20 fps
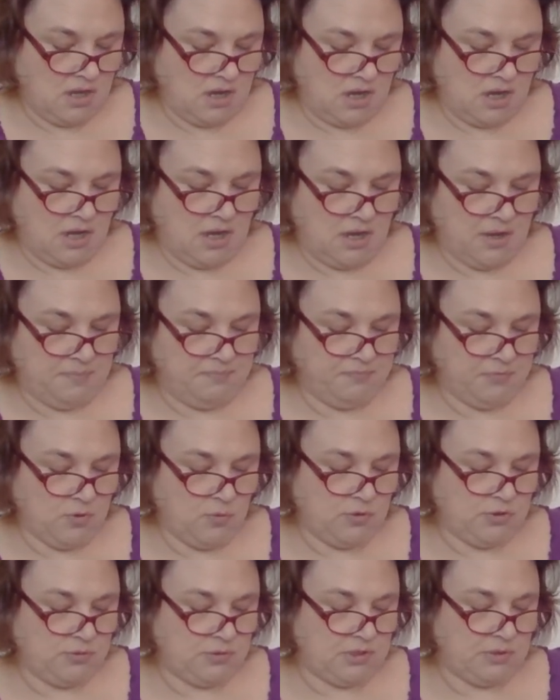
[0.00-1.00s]
um,
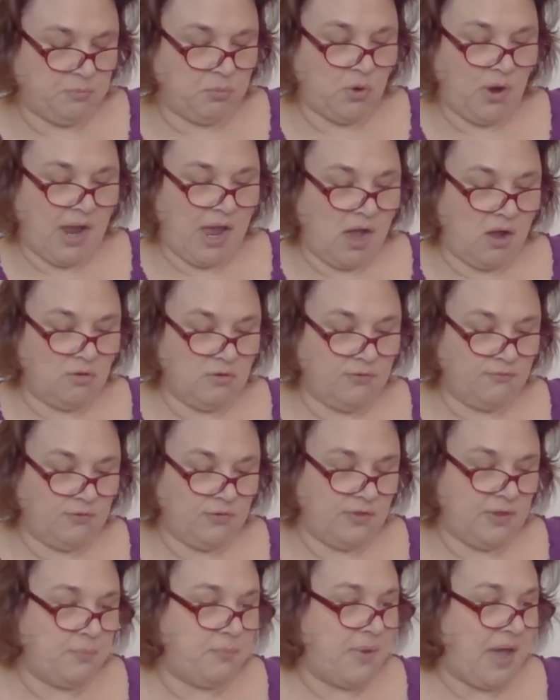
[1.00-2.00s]
which was a brown for
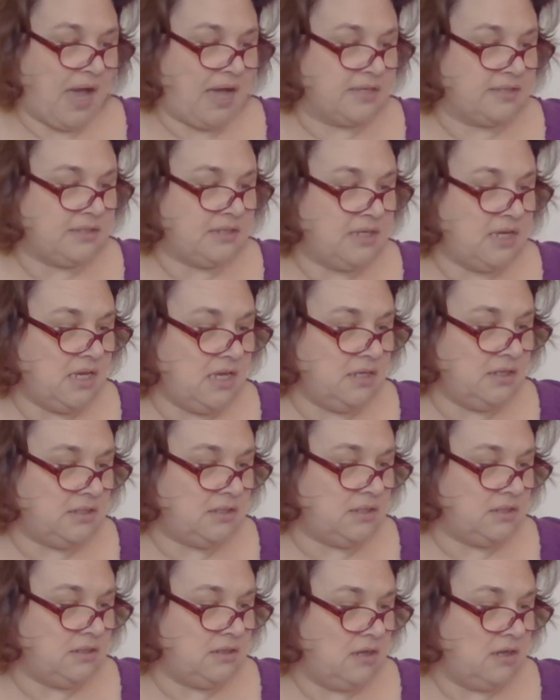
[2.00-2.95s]
the basket.